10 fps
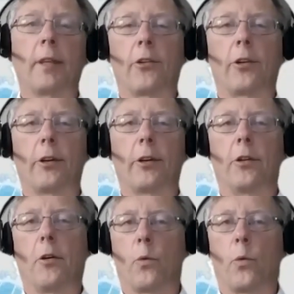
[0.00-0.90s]
So it's
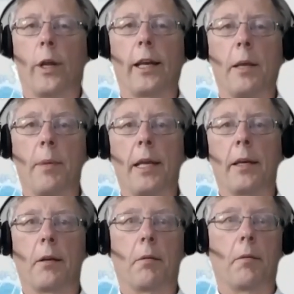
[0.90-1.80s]
not really
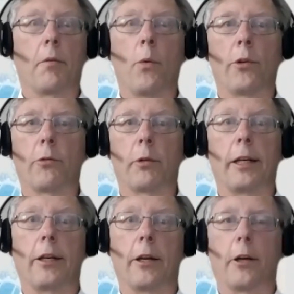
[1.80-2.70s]
been, no one's
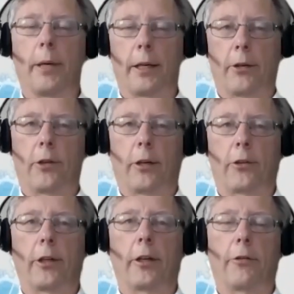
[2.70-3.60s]
really known about
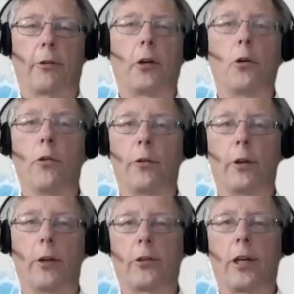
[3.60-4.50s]
Antarctica for an awful
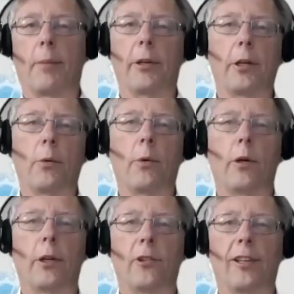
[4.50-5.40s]
long time, and no
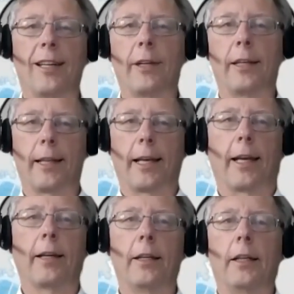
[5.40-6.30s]
one has living
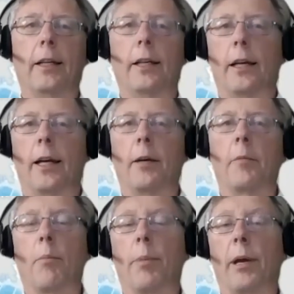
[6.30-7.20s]
there
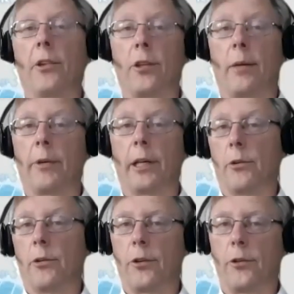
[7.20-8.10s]
at the time when it
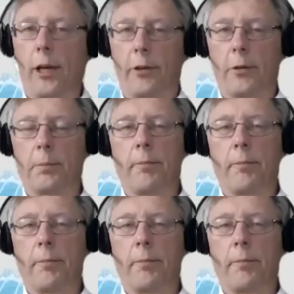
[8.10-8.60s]
was discovered.